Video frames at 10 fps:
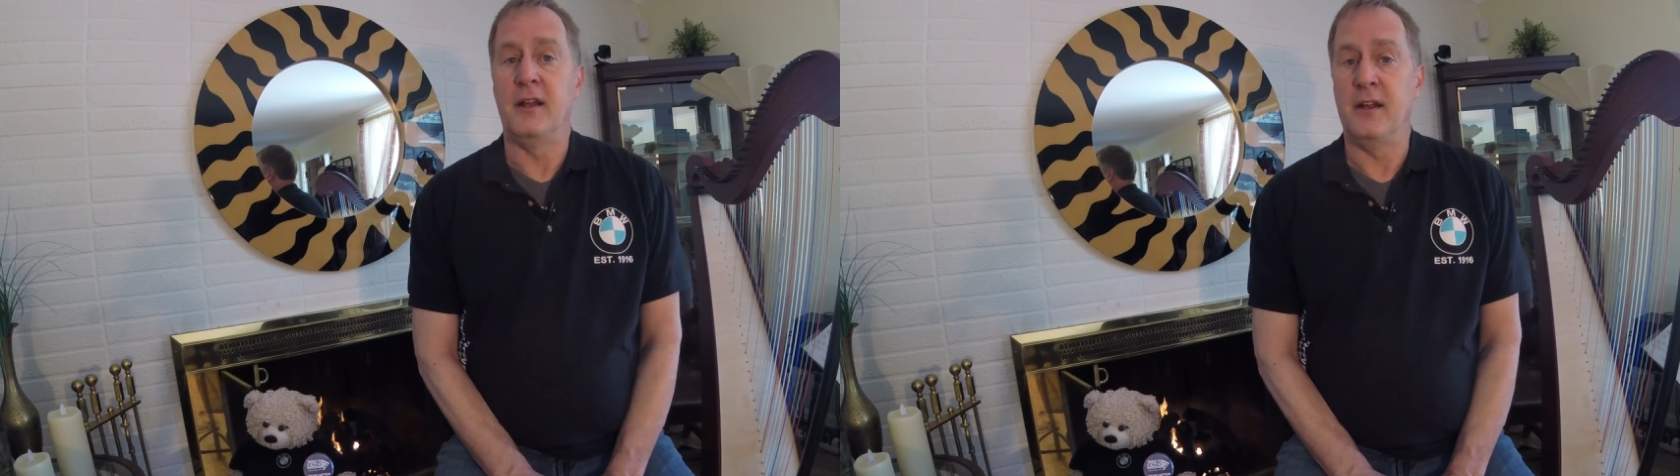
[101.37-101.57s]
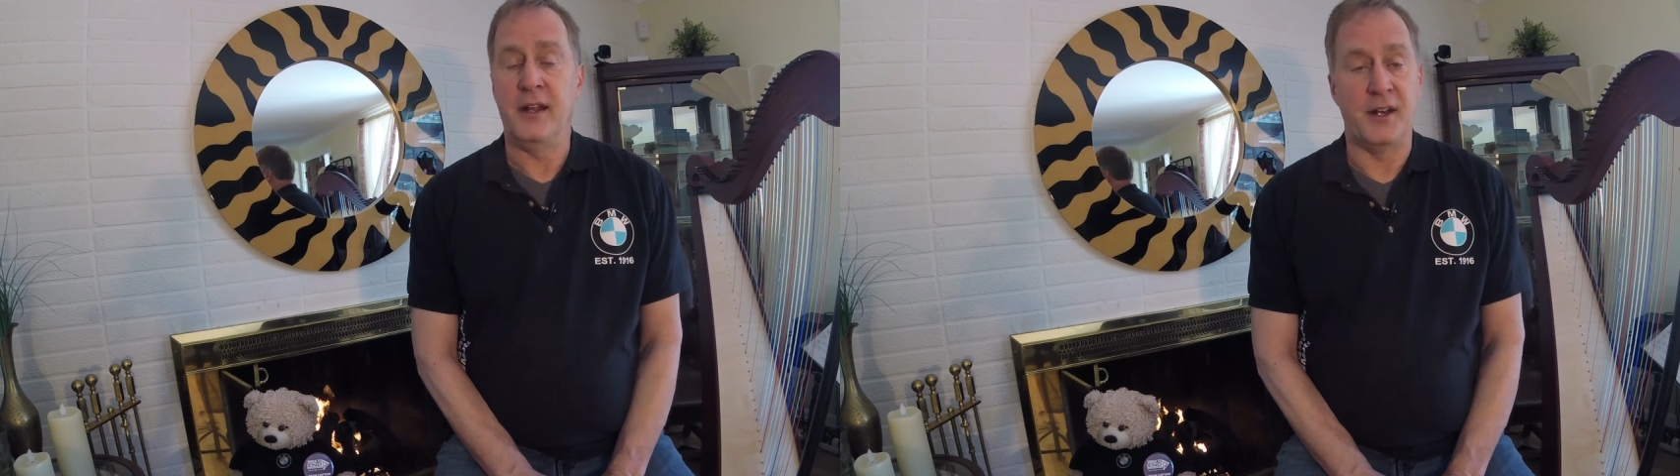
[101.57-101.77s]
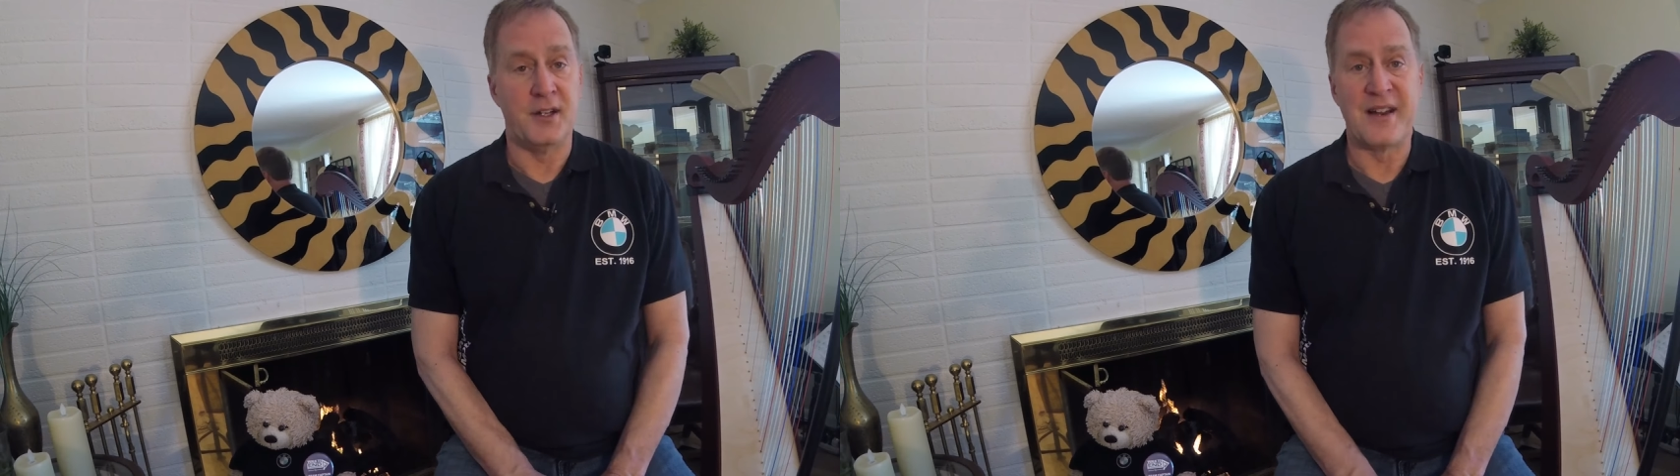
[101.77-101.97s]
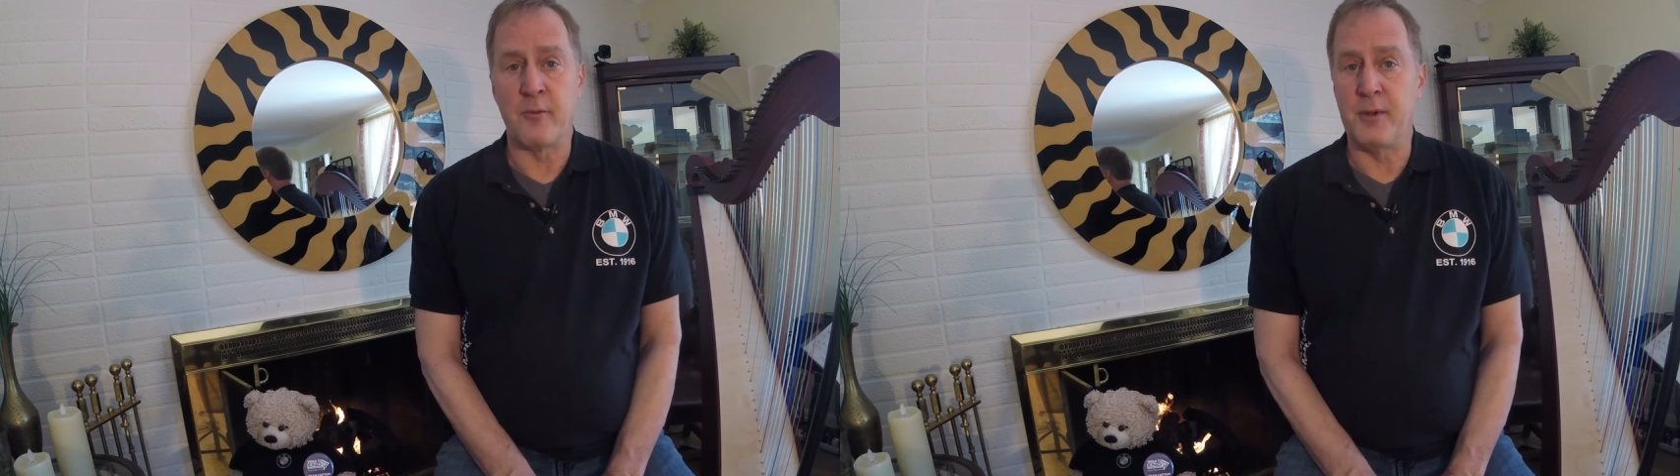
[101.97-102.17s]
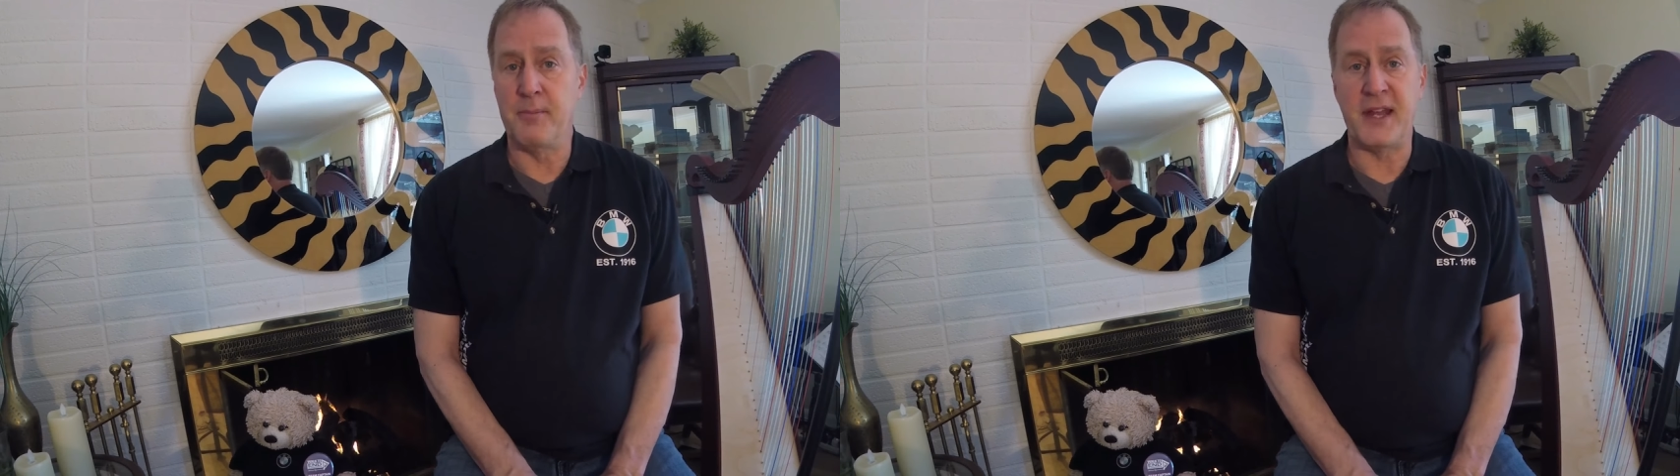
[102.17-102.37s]
It had never
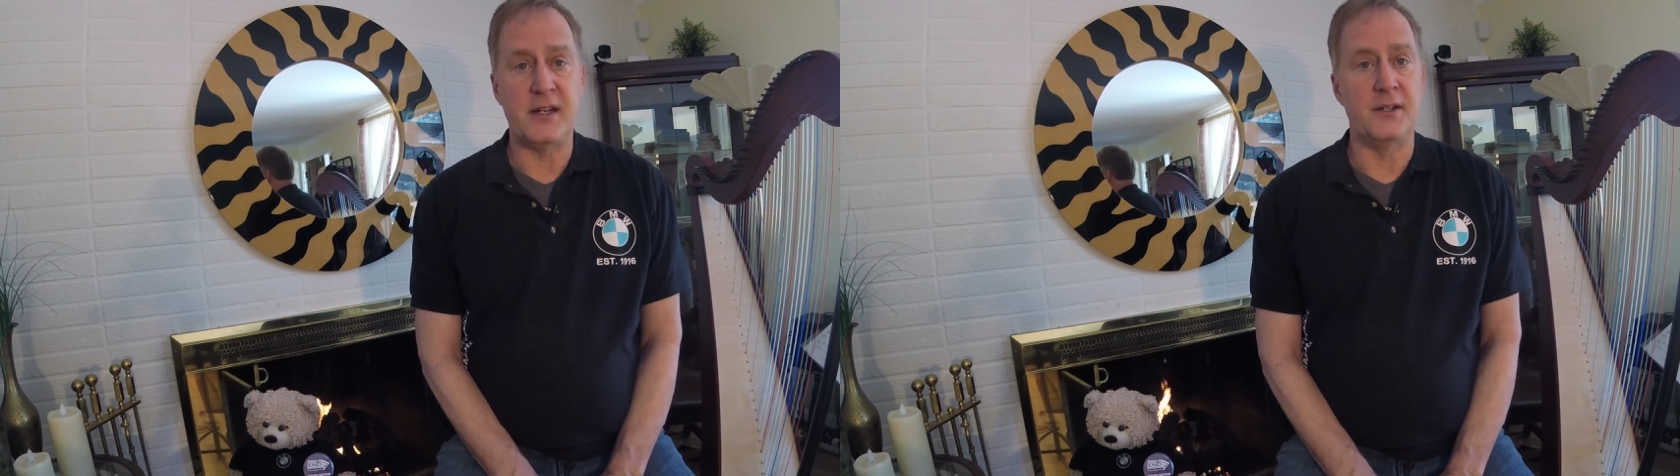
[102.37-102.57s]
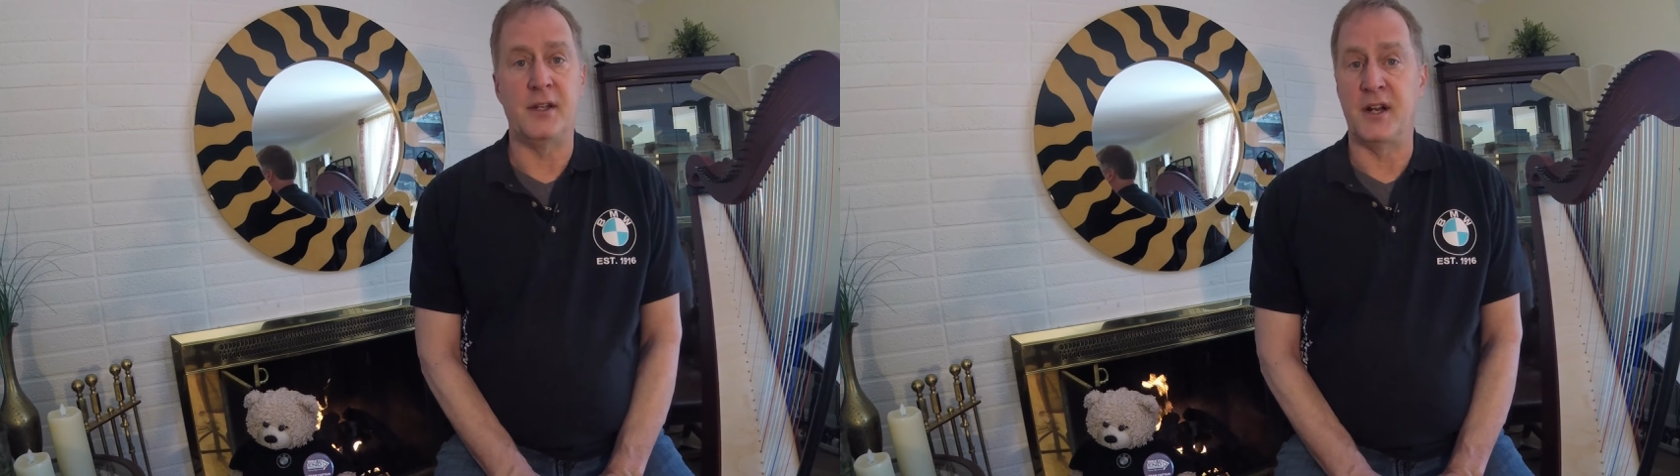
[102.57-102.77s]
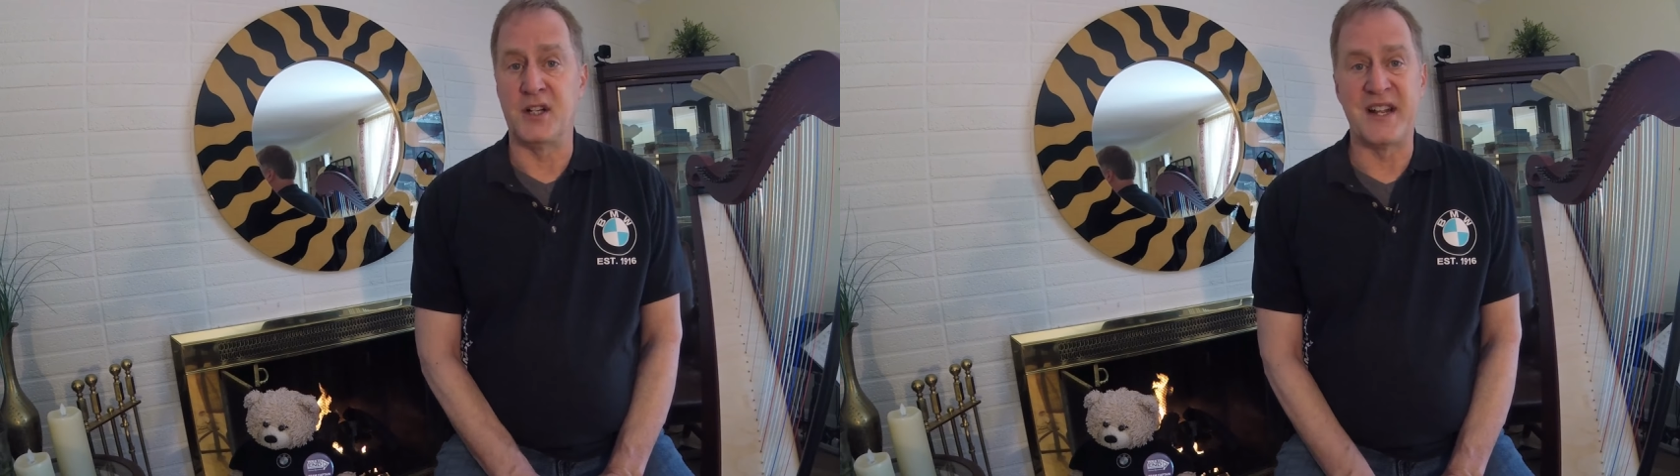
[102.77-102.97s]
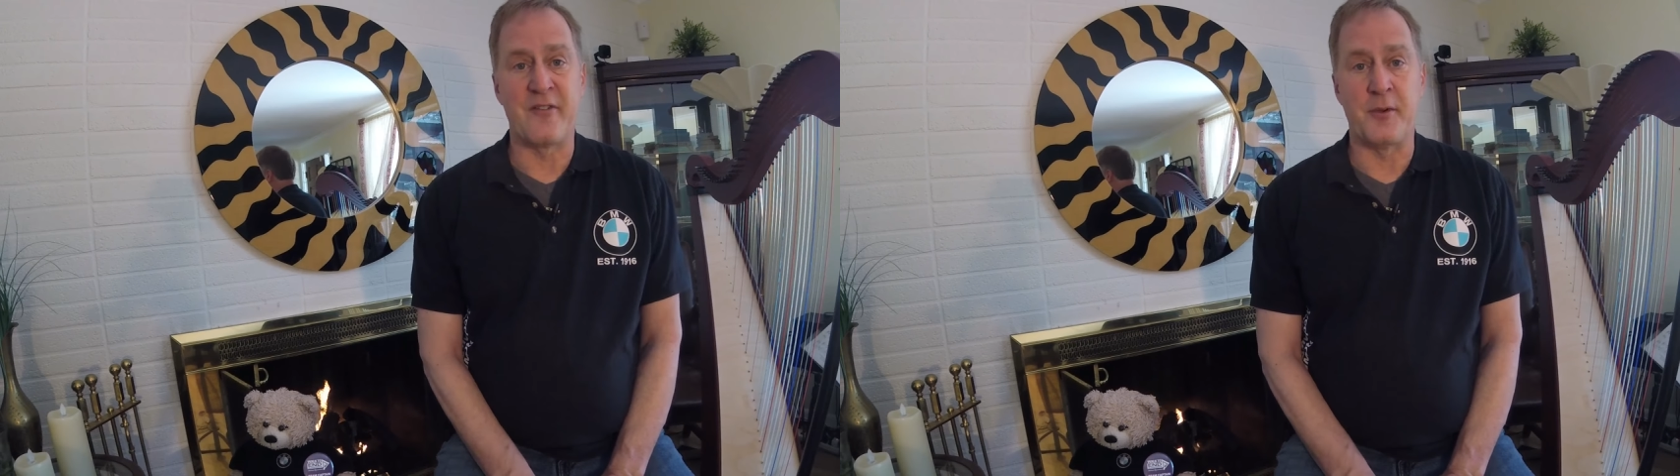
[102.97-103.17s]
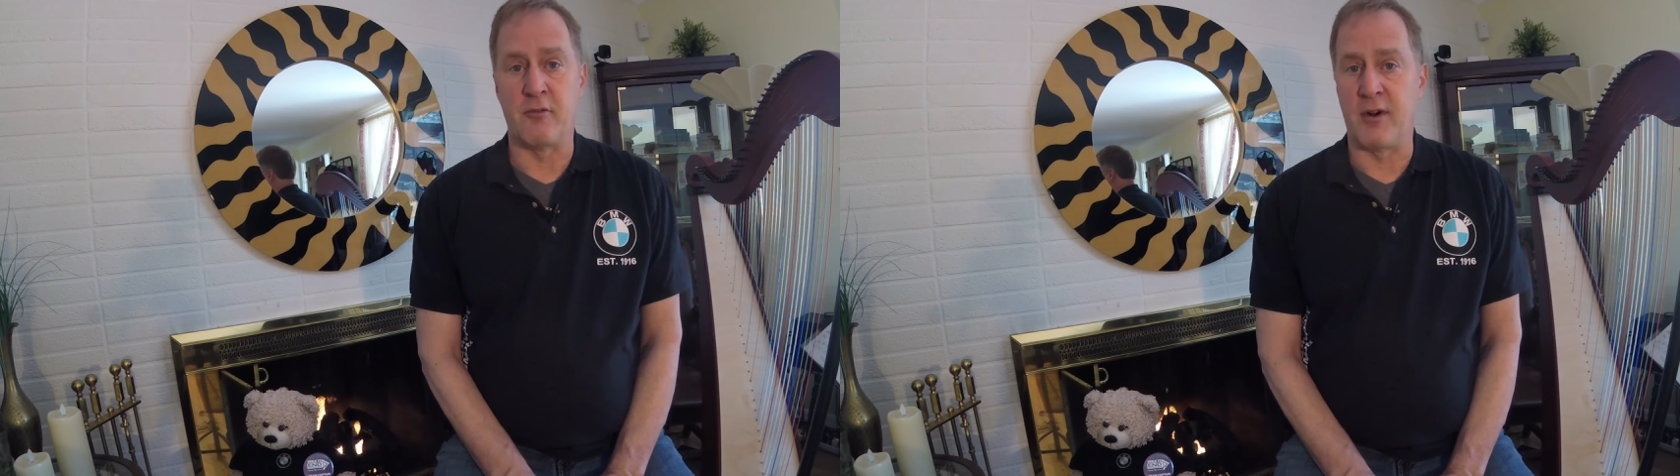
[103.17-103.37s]
been painted. It had never
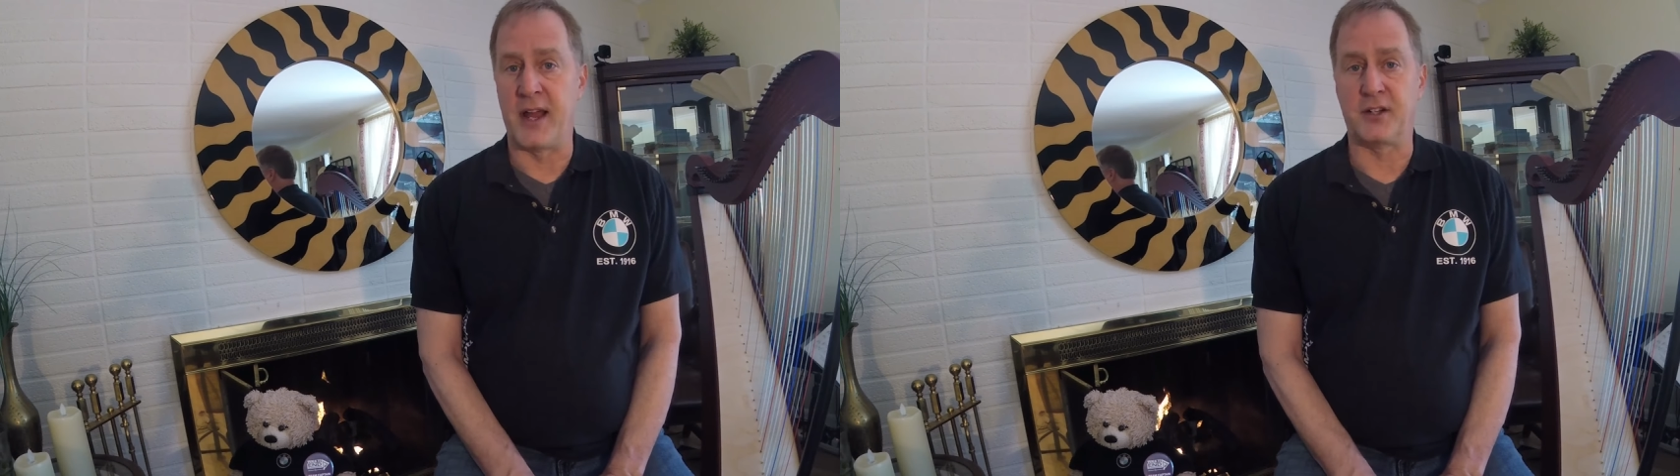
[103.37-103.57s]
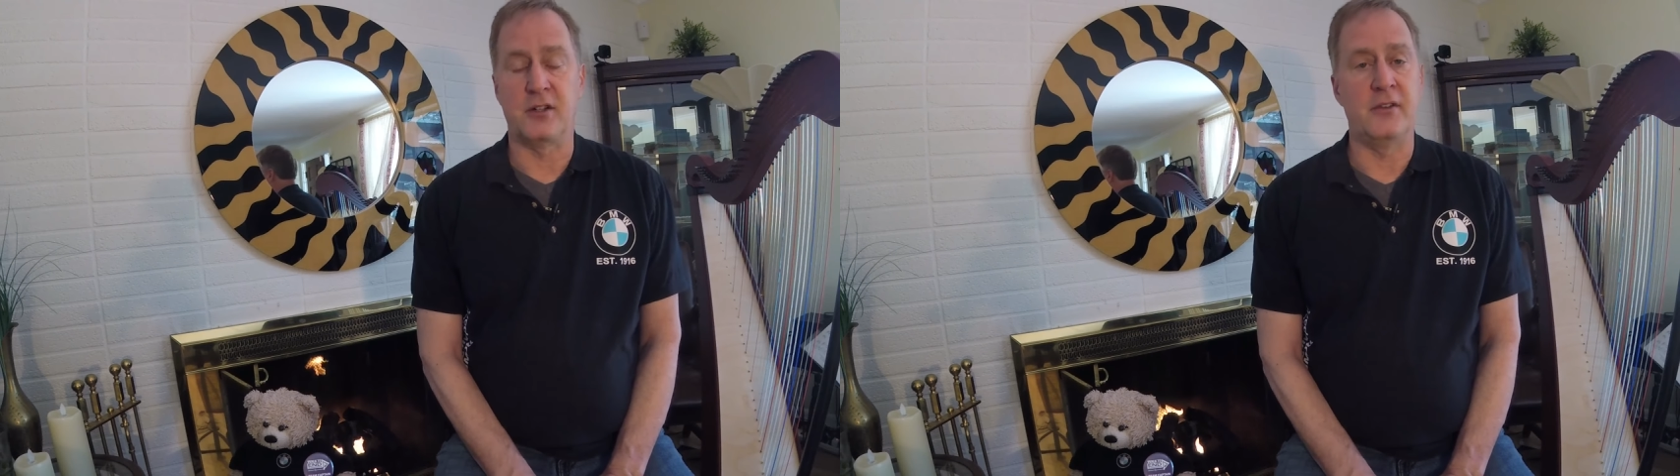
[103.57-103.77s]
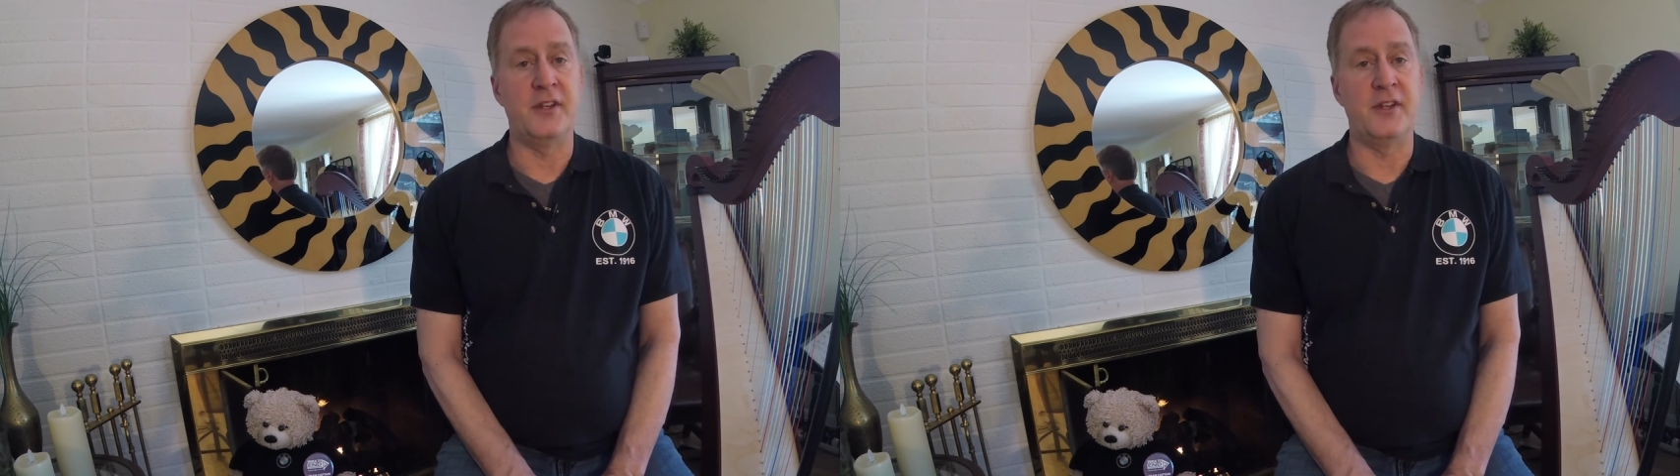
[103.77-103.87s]
been wrecked.